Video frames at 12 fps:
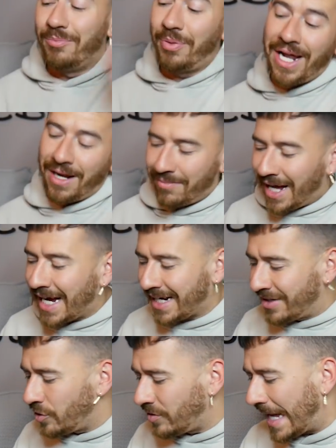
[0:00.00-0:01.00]
But I'm not
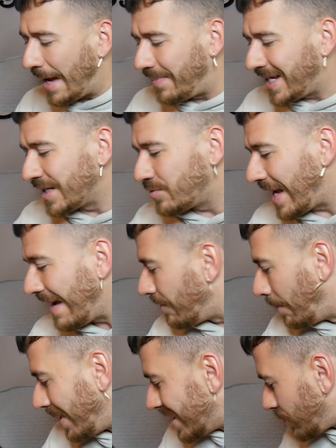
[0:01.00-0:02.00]
gonna do that because we have
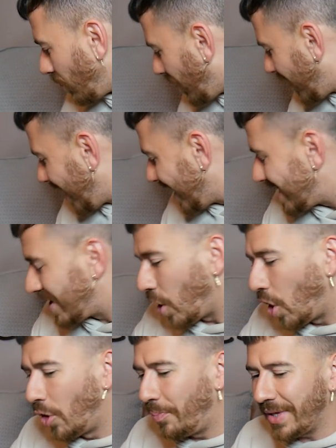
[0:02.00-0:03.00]
a bunch more things
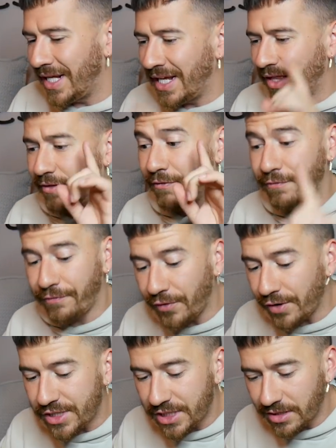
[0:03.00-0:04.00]
to open. The
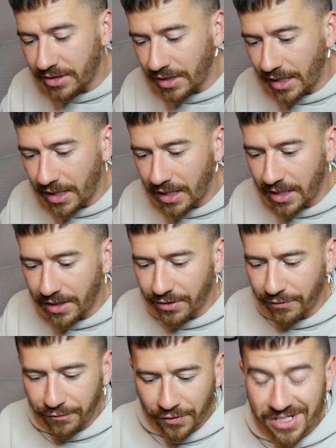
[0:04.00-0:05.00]
first
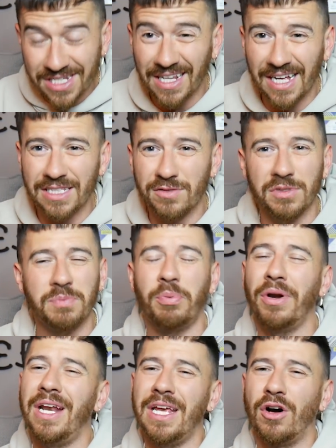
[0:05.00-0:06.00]
lens was
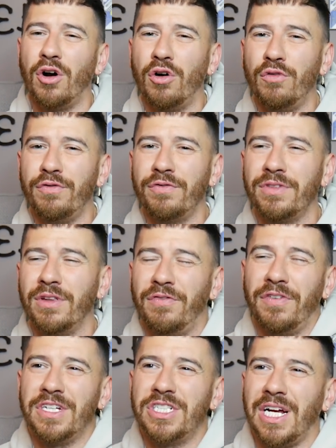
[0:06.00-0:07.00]
pretty oaf. The
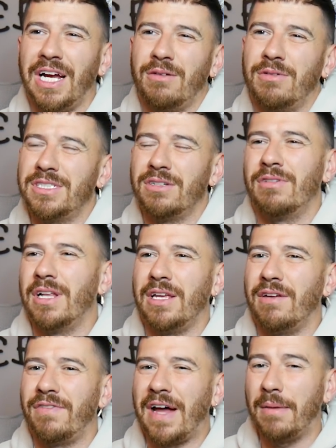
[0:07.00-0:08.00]
fisheye wasn't
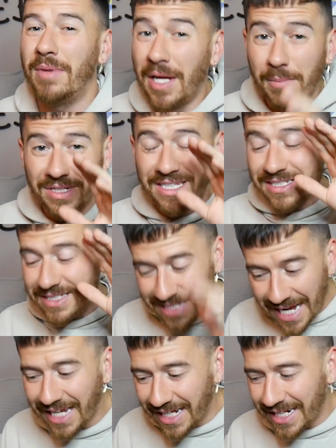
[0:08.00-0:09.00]
really a vap, but the
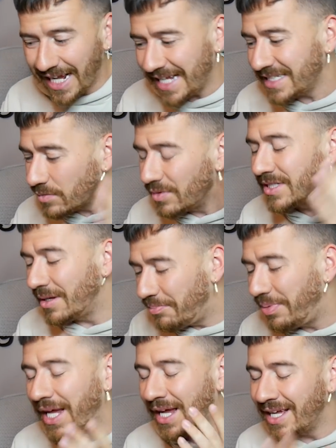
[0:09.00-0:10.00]
second lens was a
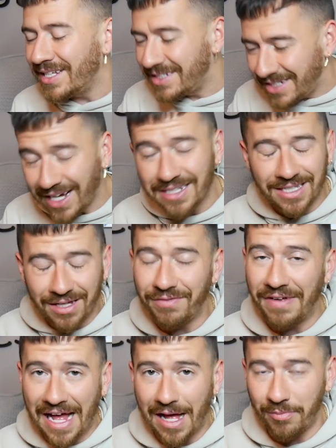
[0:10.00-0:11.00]
big dirty
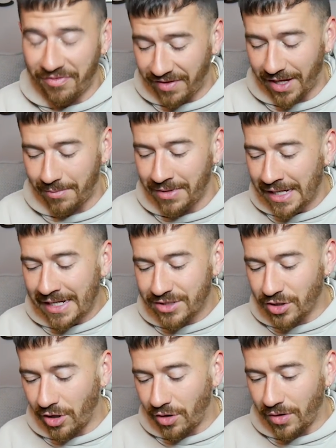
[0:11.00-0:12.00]
vap, fam.
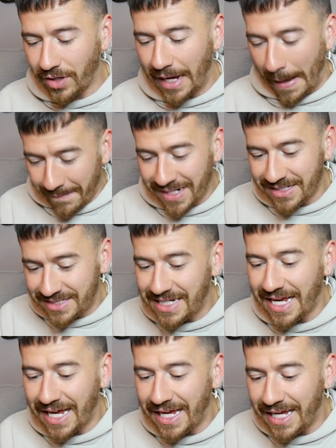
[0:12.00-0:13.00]
So I'm gonna
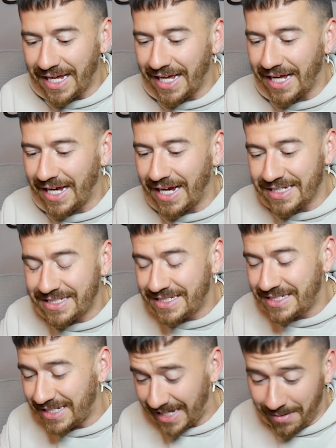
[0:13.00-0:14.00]
say,
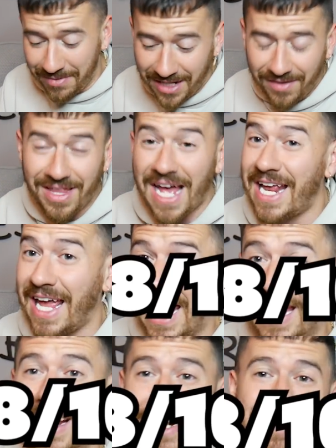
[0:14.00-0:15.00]
I'm gonna give that an
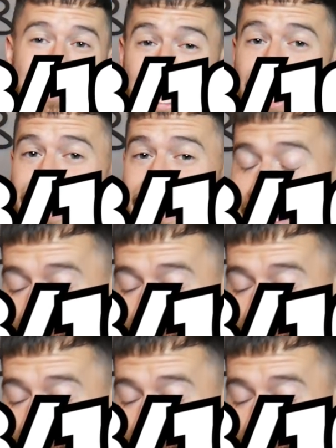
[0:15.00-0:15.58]
8 out of 10.